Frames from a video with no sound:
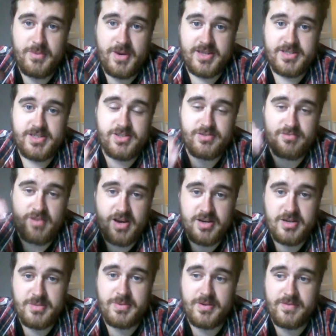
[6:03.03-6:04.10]
we asked you to write a
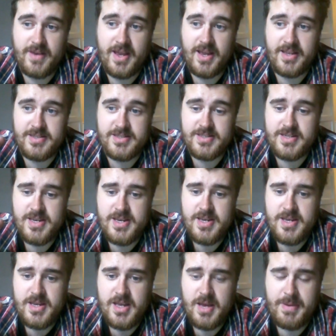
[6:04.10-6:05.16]
couple of lines
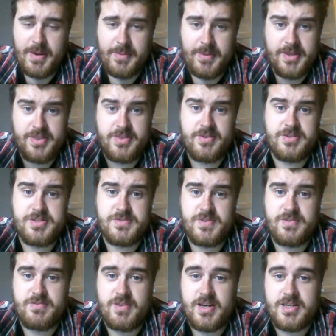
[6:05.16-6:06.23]
about what you thought of
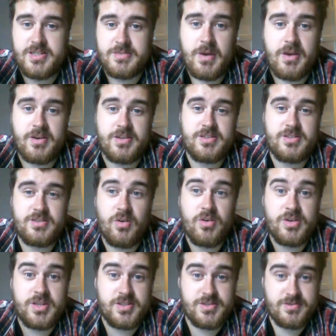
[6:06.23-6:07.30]
it, really, some honest
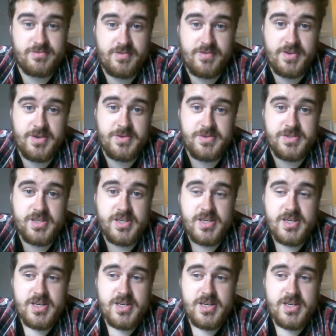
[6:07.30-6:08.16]
audience reviews.